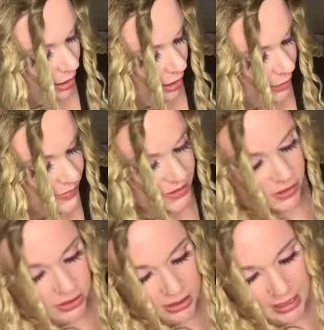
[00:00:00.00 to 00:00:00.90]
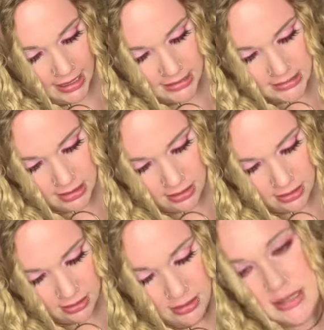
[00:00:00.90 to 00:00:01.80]
So you get
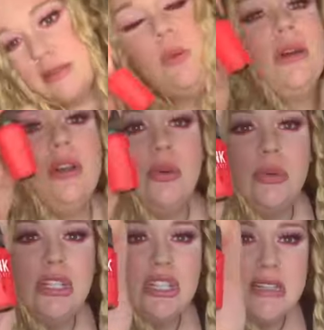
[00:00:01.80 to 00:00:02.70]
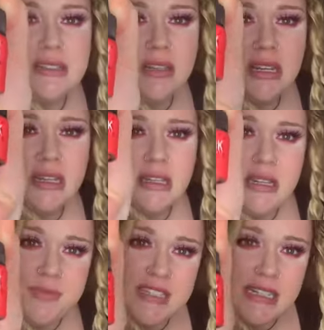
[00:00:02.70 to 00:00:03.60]
this one, which is like a
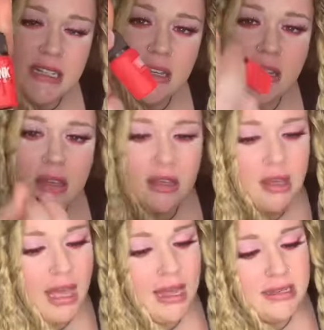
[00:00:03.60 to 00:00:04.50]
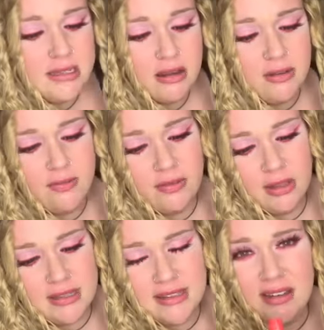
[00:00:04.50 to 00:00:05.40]
lipstick, and
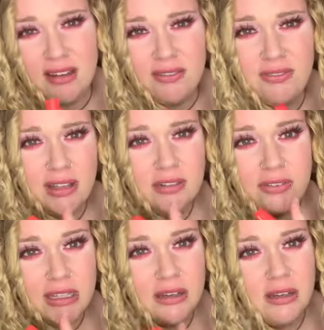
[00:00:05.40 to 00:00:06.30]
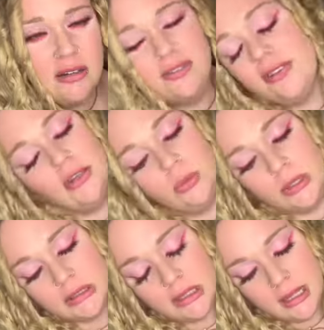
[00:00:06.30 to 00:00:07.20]
it's like a velvety kind of feel
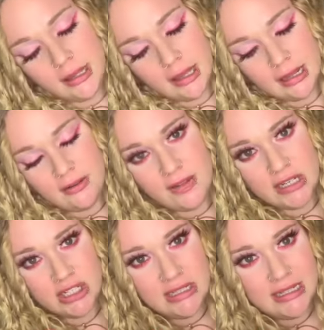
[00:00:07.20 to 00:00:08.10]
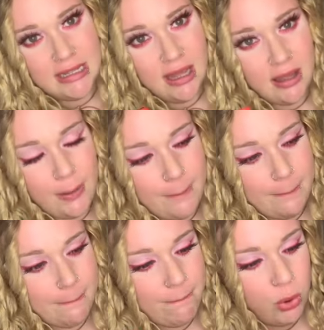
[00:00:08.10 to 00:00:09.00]
one, and I've actually
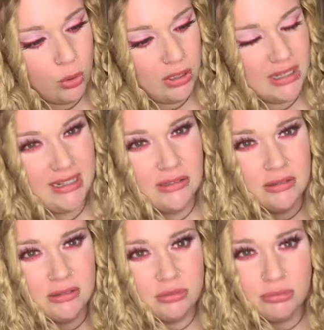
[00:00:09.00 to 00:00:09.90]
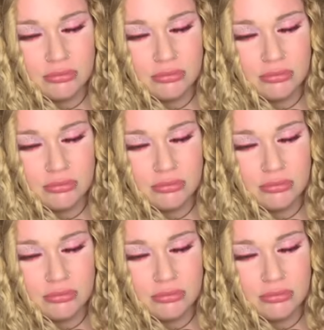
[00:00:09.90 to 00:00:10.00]
bought like a little,